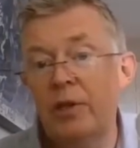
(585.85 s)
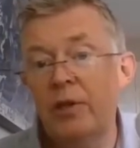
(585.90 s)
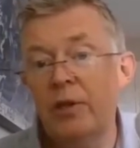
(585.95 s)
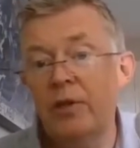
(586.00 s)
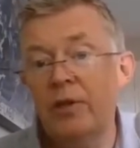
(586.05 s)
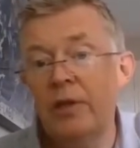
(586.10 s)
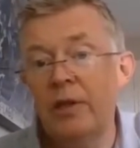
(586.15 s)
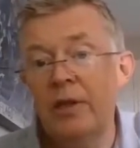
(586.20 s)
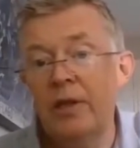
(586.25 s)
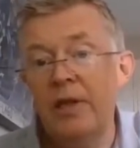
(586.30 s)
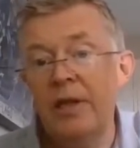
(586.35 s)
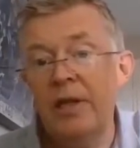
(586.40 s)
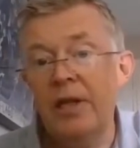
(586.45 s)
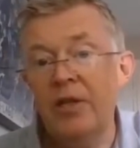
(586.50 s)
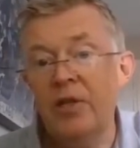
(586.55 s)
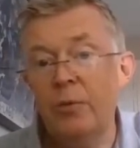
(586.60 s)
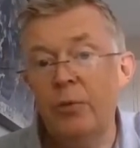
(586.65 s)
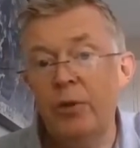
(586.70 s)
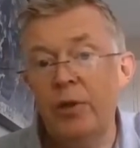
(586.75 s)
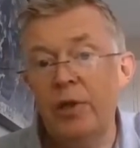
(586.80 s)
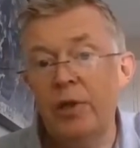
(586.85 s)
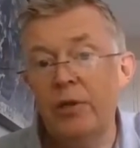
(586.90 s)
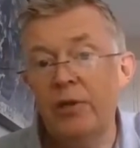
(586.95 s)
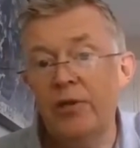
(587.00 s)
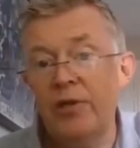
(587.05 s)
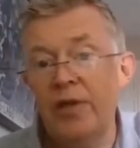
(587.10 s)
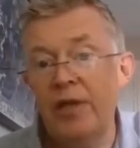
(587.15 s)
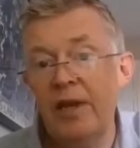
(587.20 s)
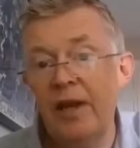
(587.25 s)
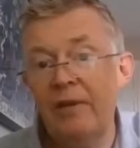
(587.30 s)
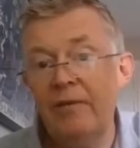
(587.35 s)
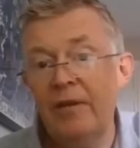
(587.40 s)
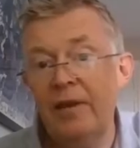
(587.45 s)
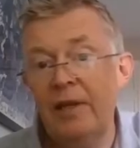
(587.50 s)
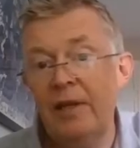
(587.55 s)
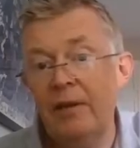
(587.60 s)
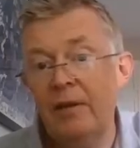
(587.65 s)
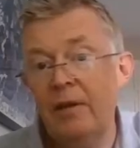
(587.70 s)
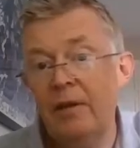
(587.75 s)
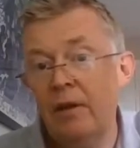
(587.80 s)
good
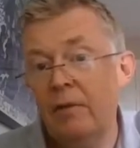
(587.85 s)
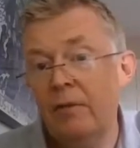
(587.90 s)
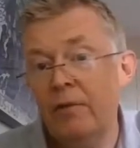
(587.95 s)
TRV,